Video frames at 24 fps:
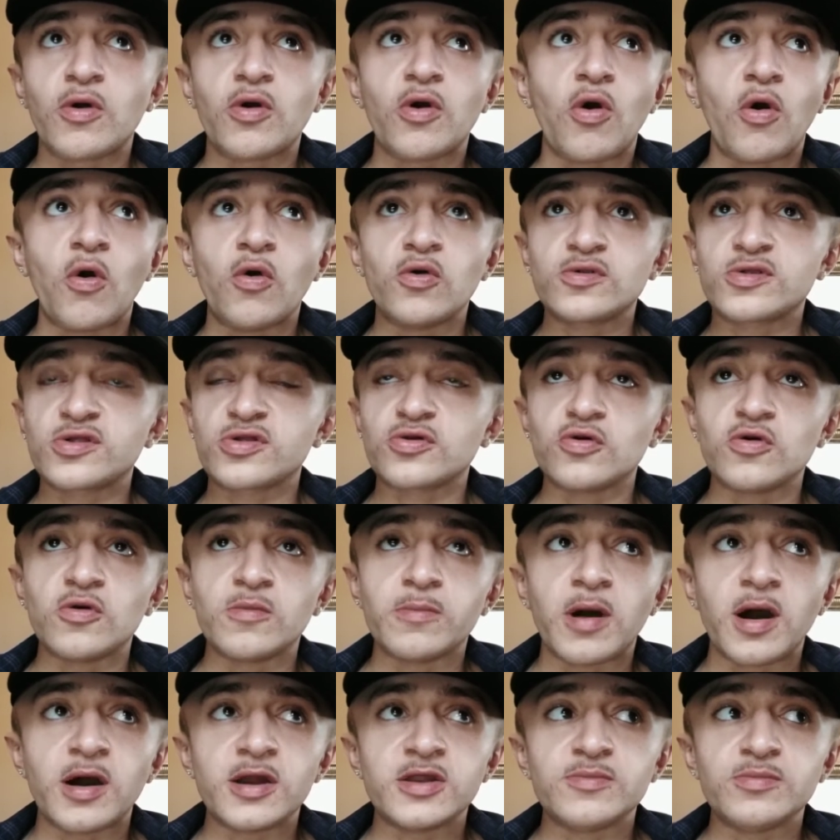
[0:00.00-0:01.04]
old school
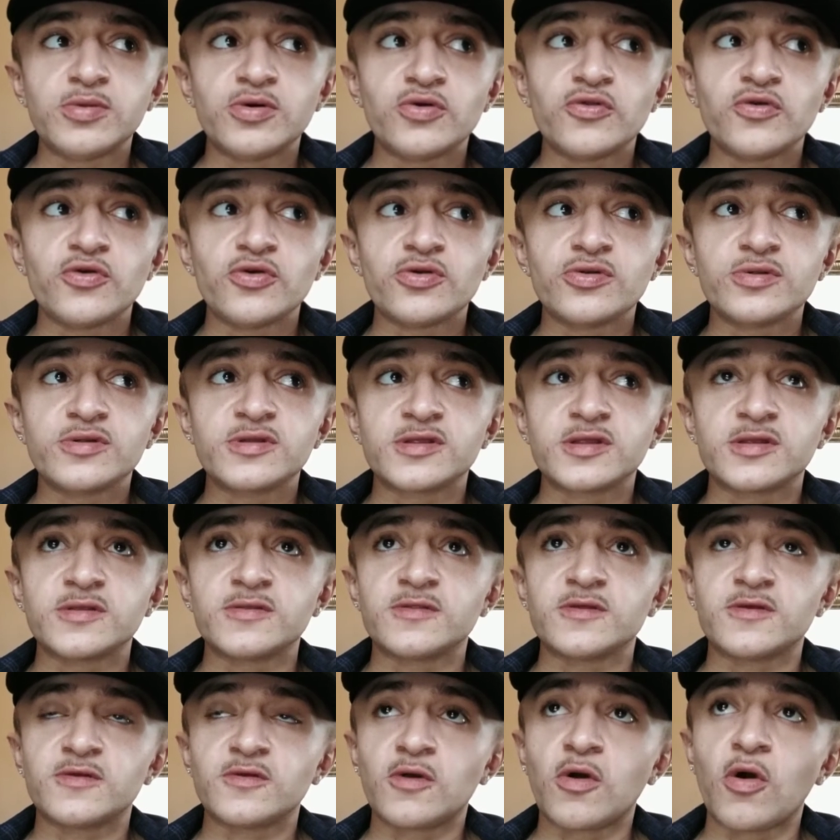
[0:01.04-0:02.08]
bodybuilders and
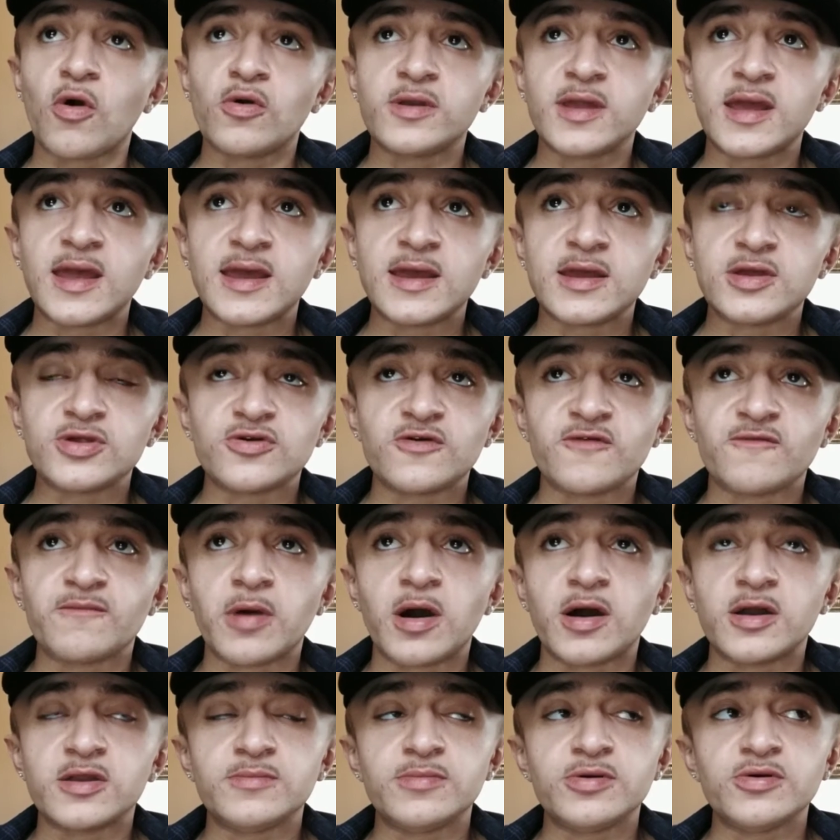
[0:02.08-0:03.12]
the golden age of
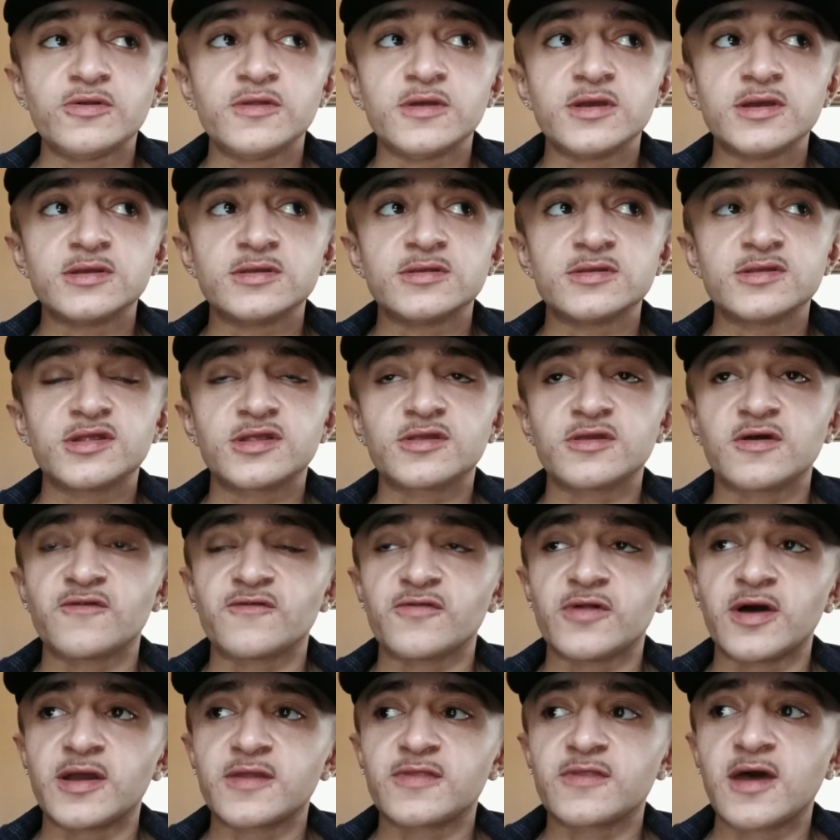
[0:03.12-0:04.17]
bodybuilding and stuff
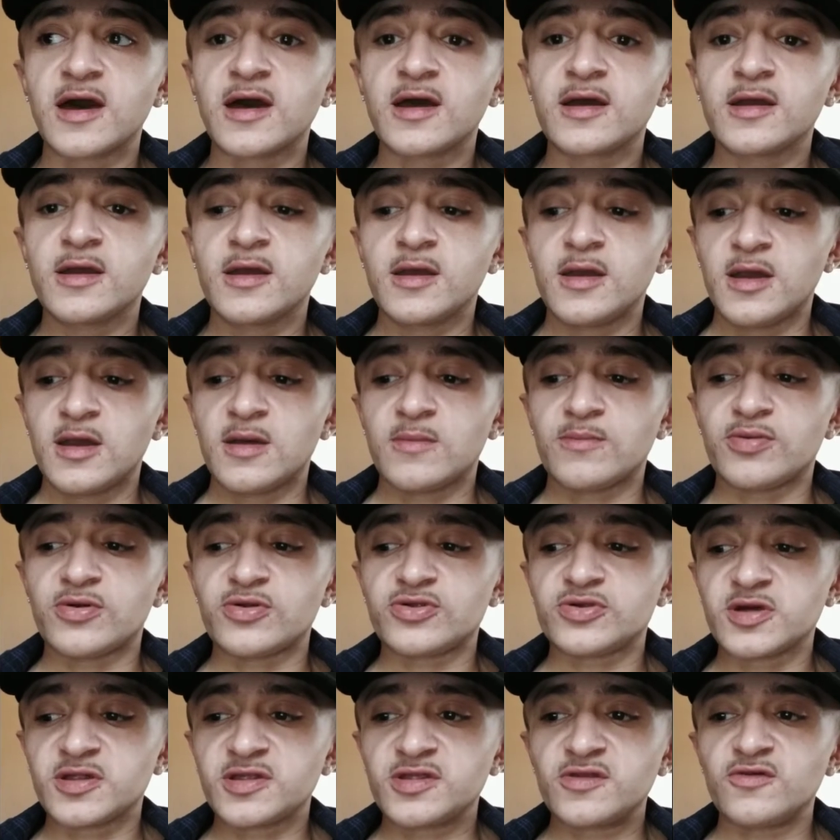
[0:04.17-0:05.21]
like that. But
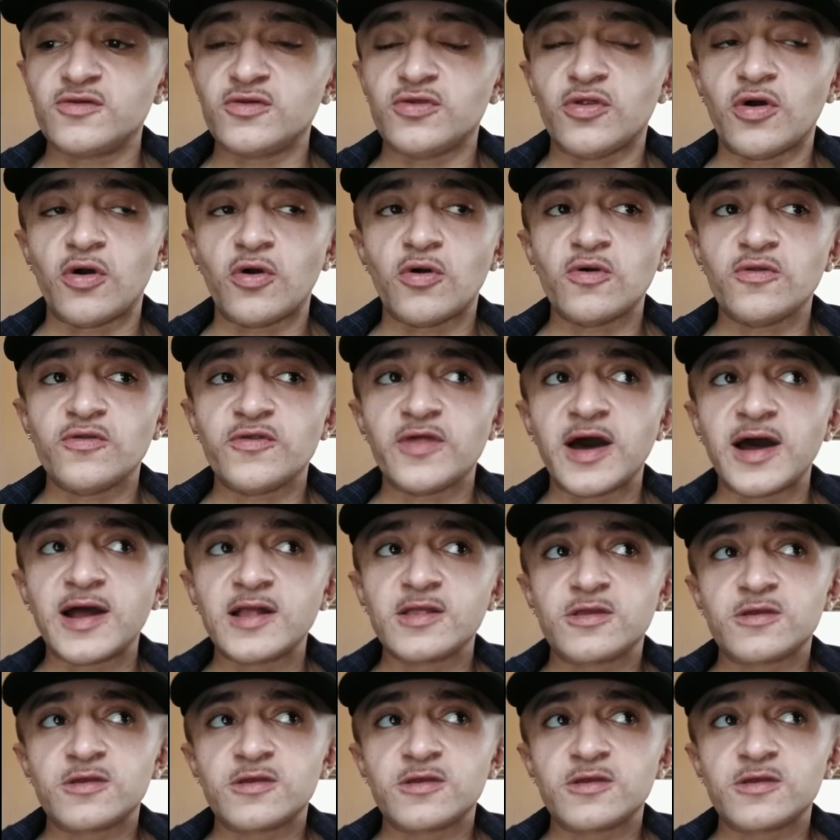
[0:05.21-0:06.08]
just to know that,